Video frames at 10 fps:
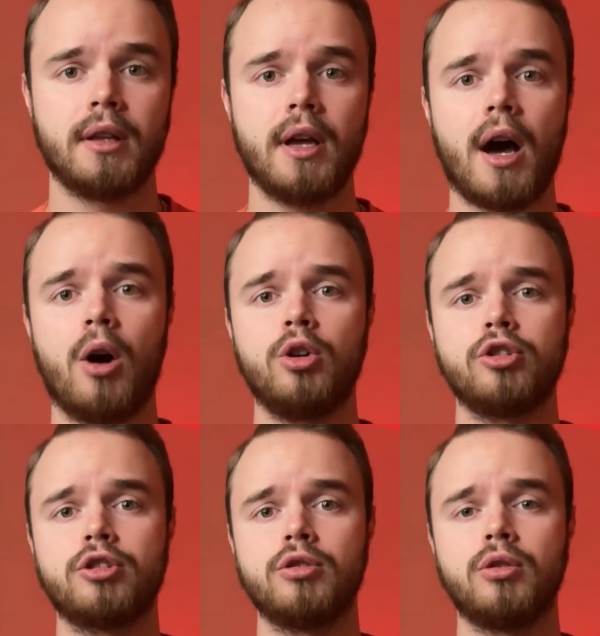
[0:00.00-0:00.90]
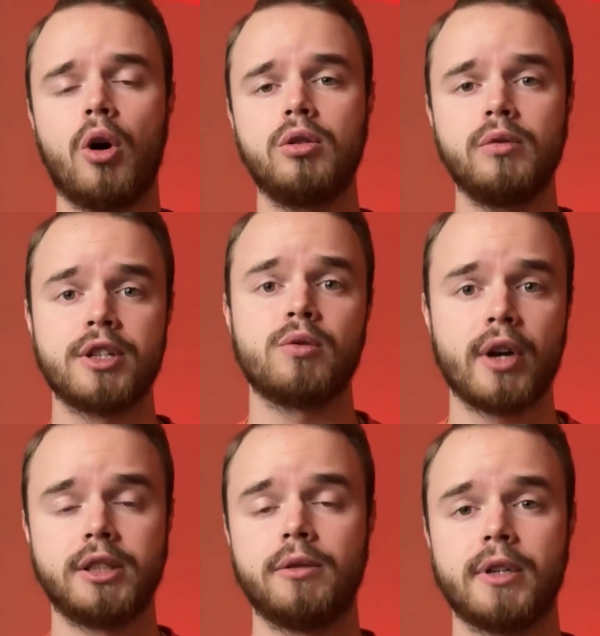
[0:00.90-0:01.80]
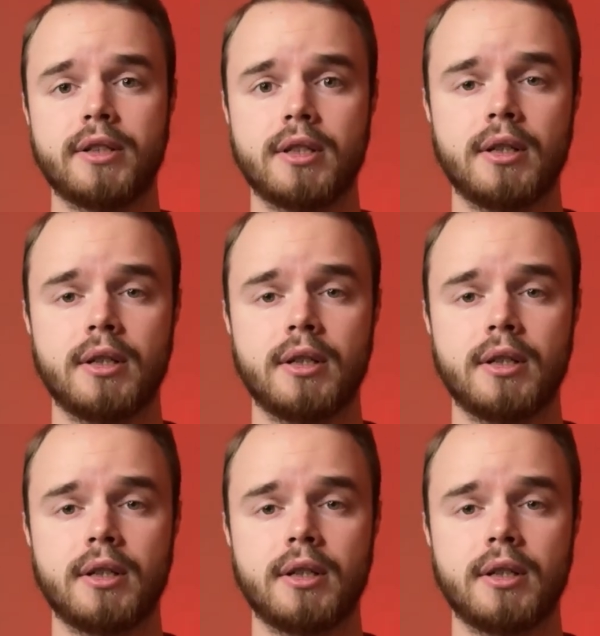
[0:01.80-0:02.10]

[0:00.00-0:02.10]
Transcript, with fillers: They are also always relevant.